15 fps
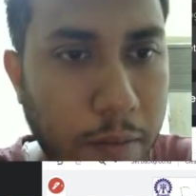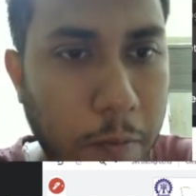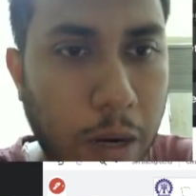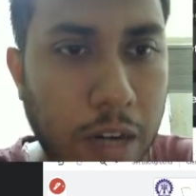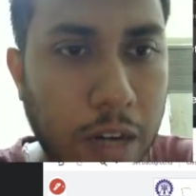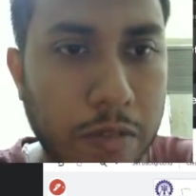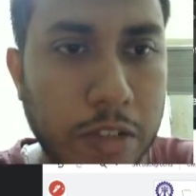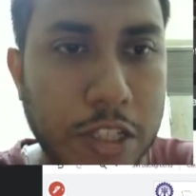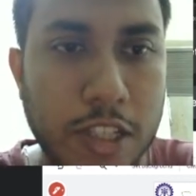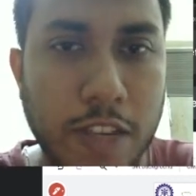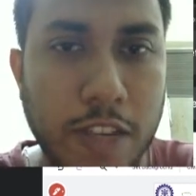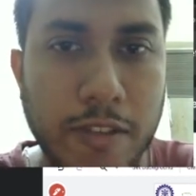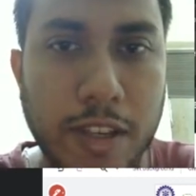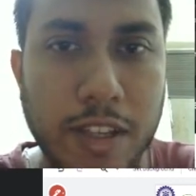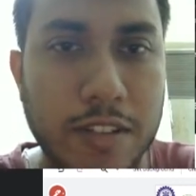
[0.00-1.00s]
one which is
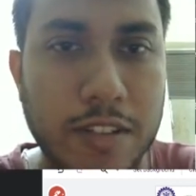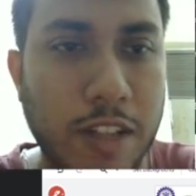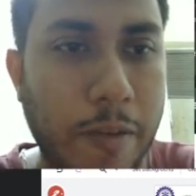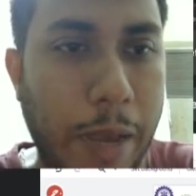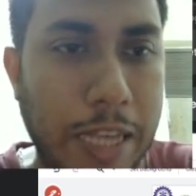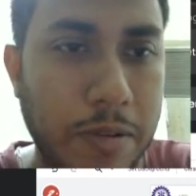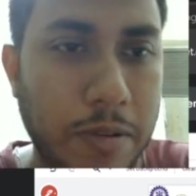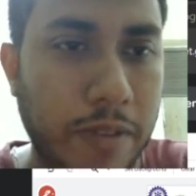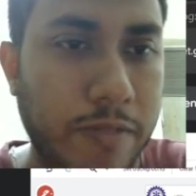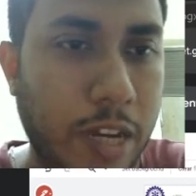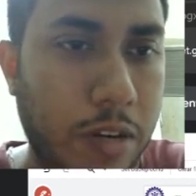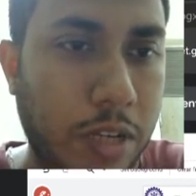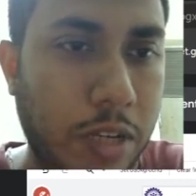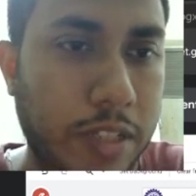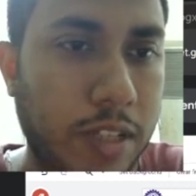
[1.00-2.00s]
giving it the maximum
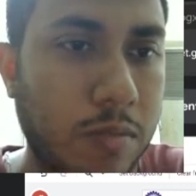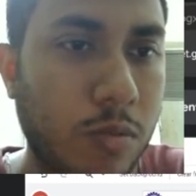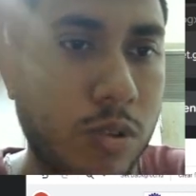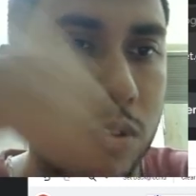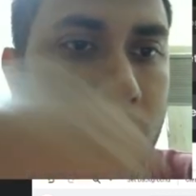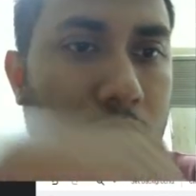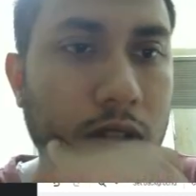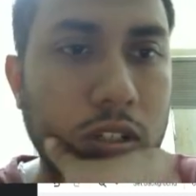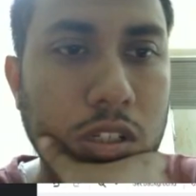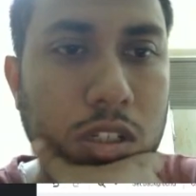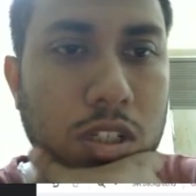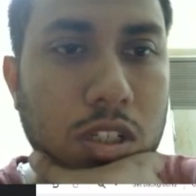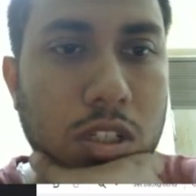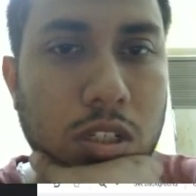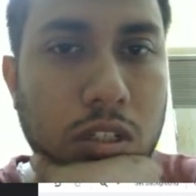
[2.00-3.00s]
value, nothing more.
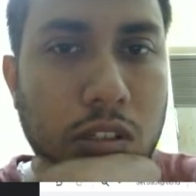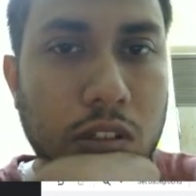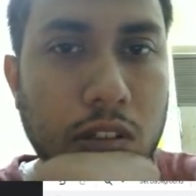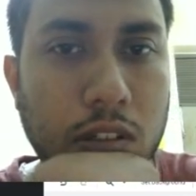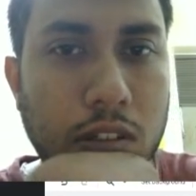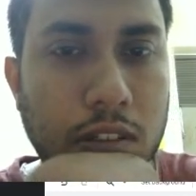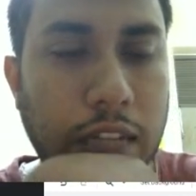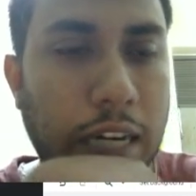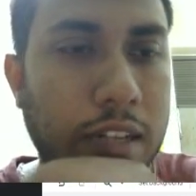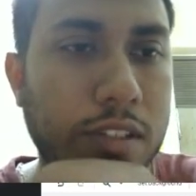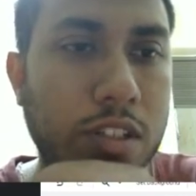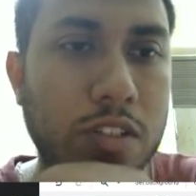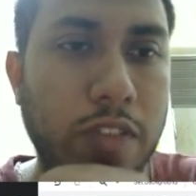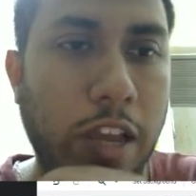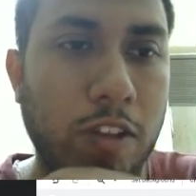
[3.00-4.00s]
That is
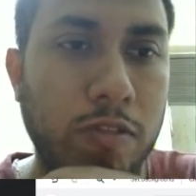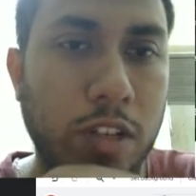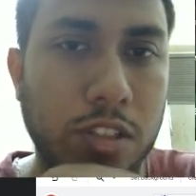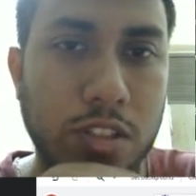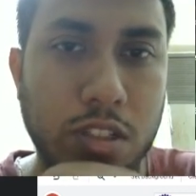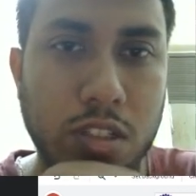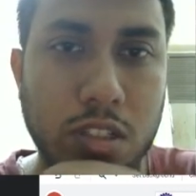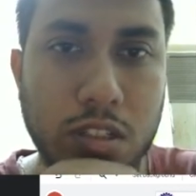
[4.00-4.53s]
its value function.